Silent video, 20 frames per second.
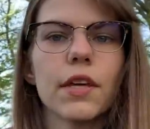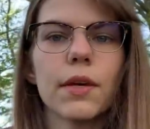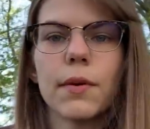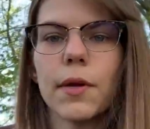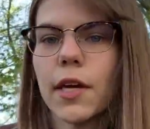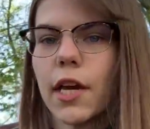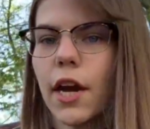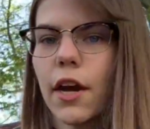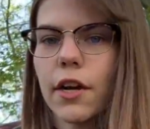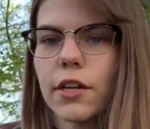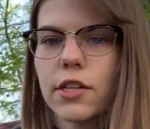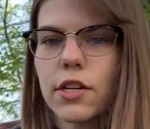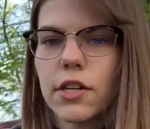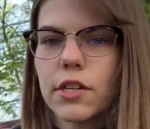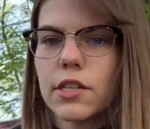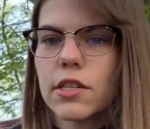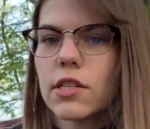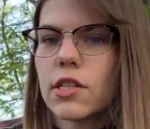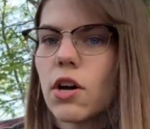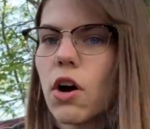the main character
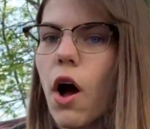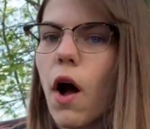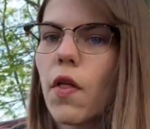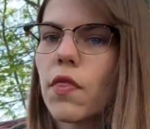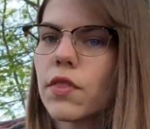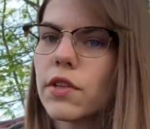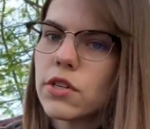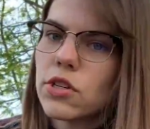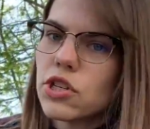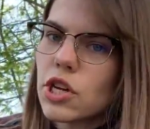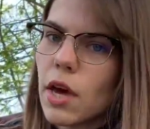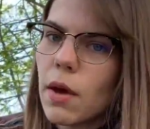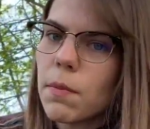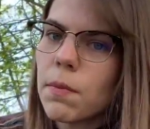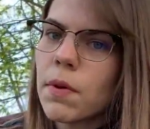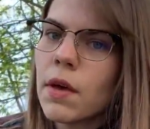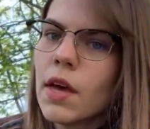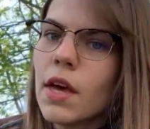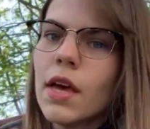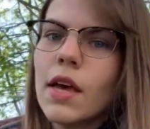is still on the ship,
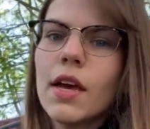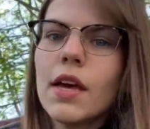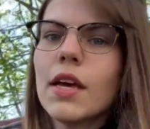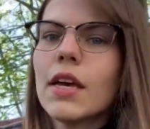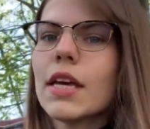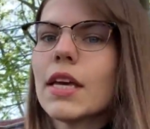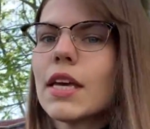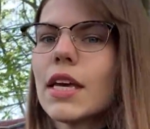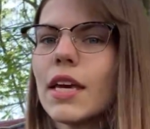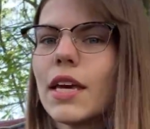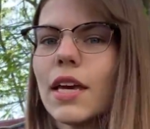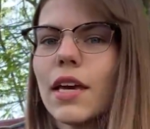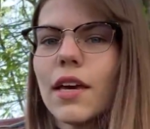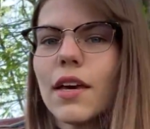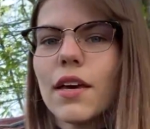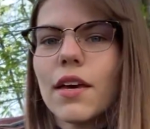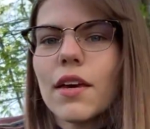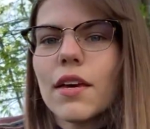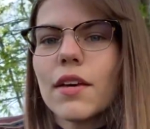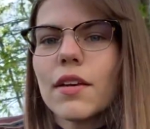
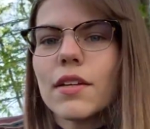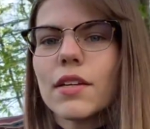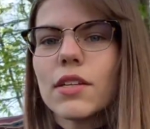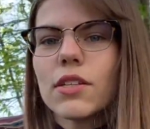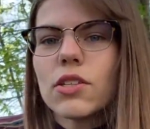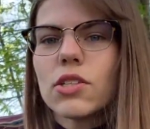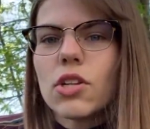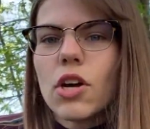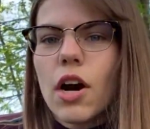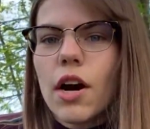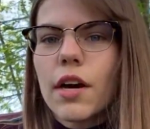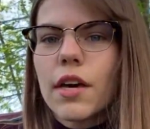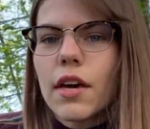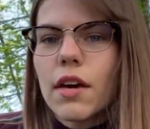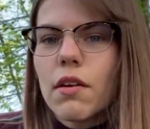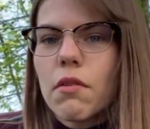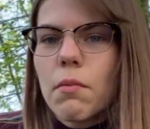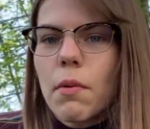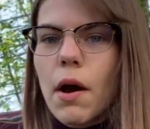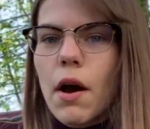he is
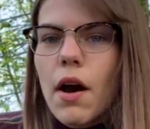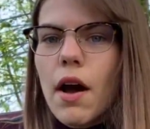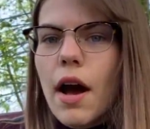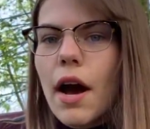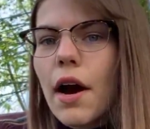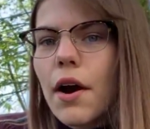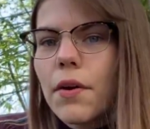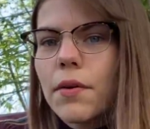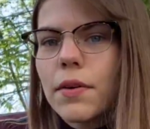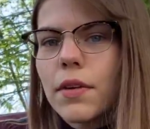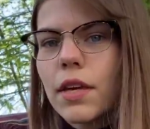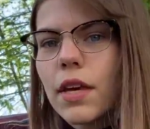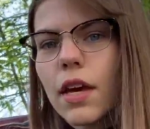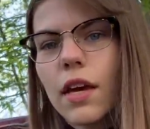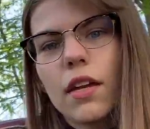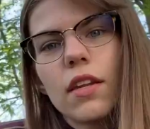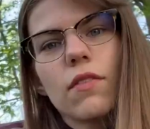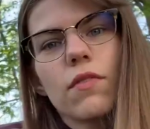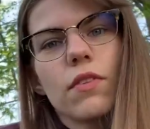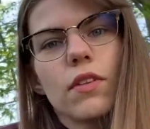talking about how he
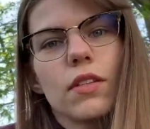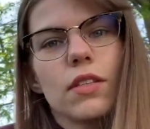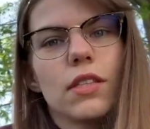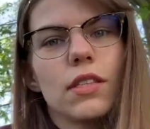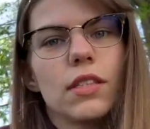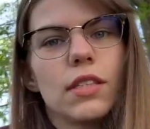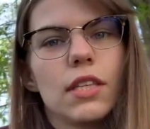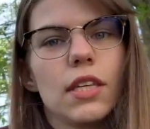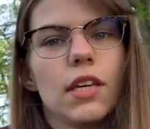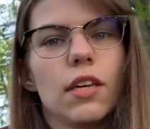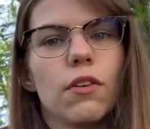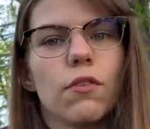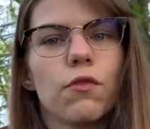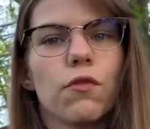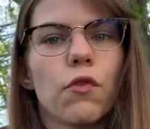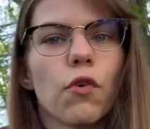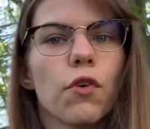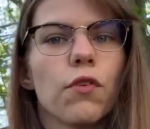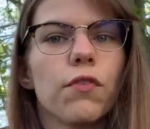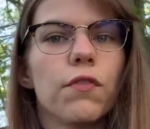can't even see
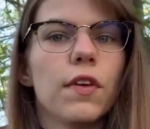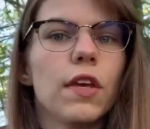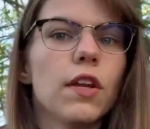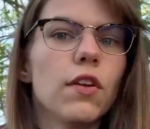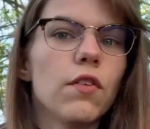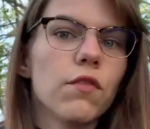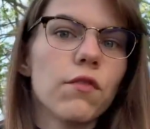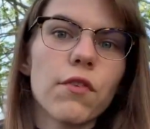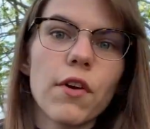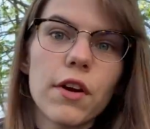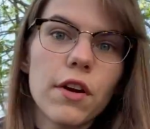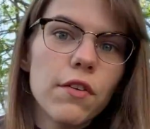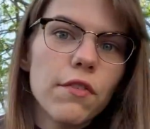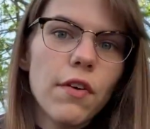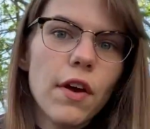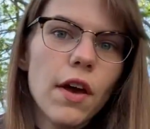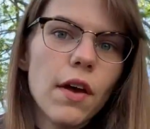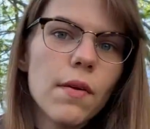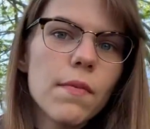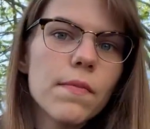4 feet in front of
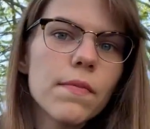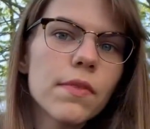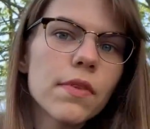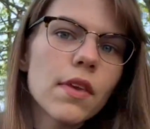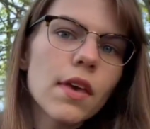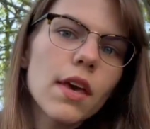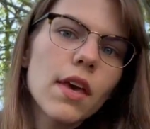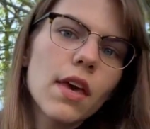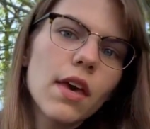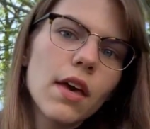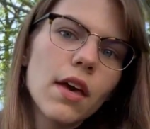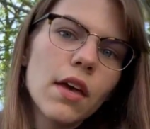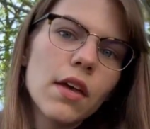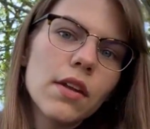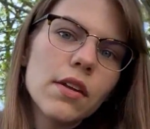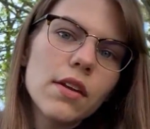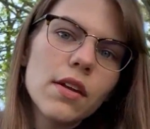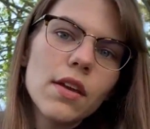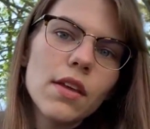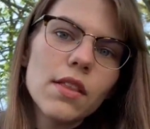him,
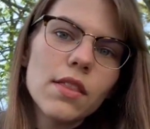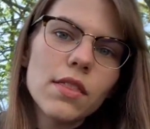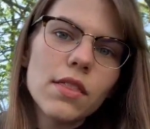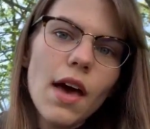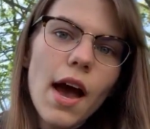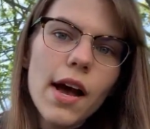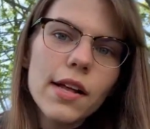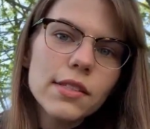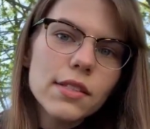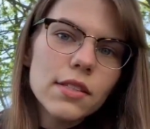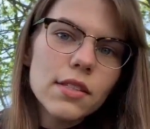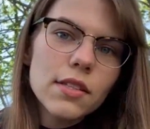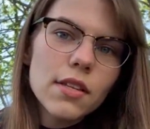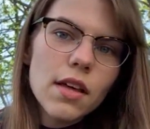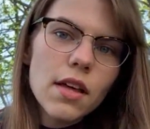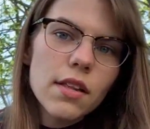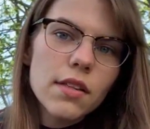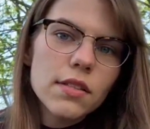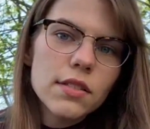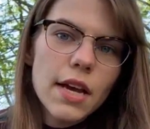and that's
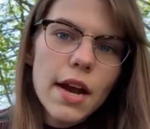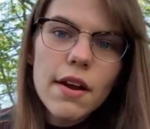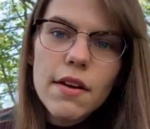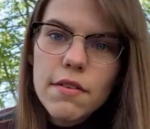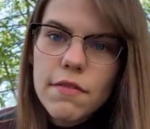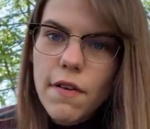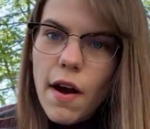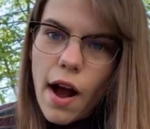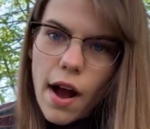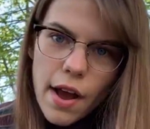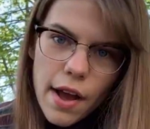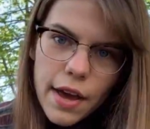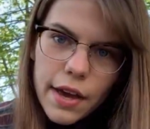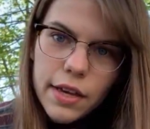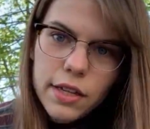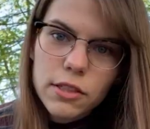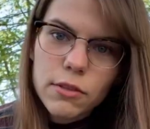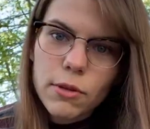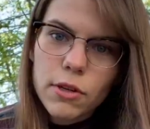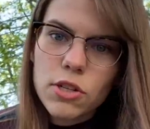
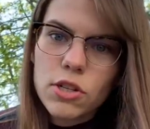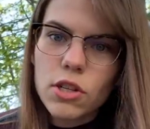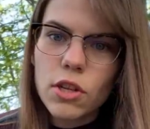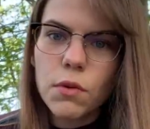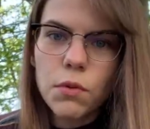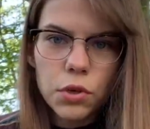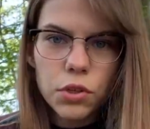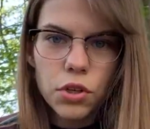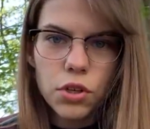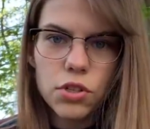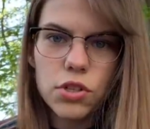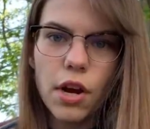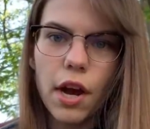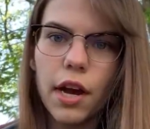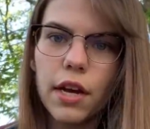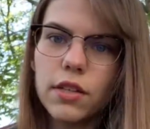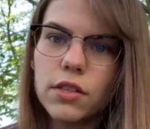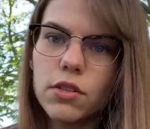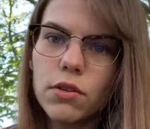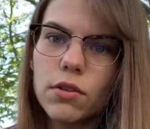terrifying, especially when you're
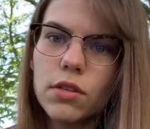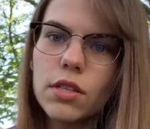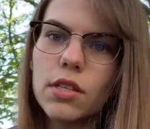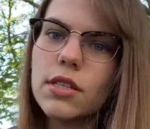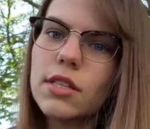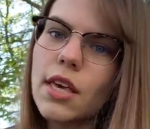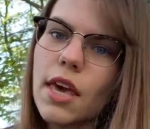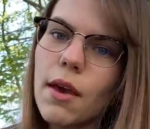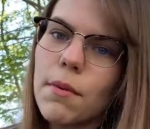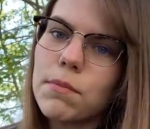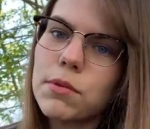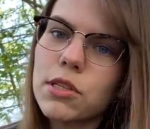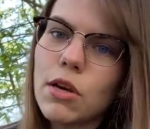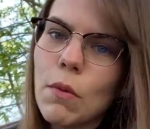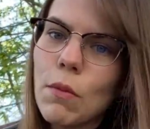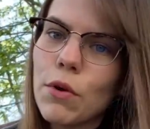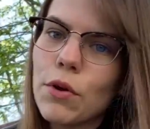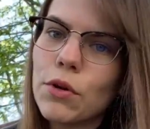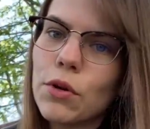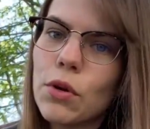trying to escape
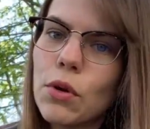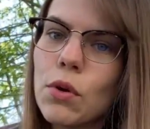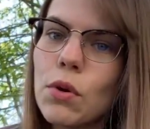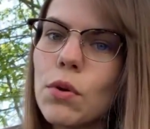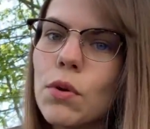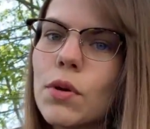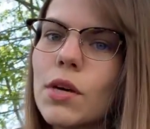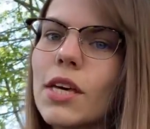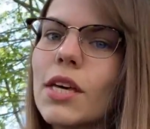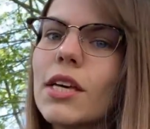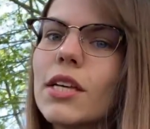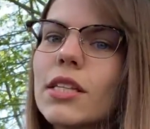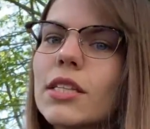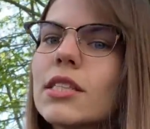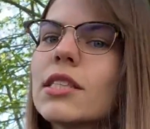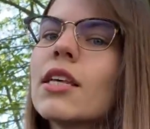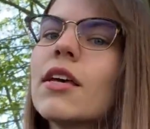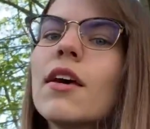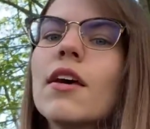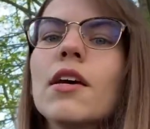someone who
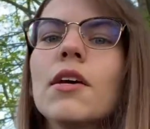is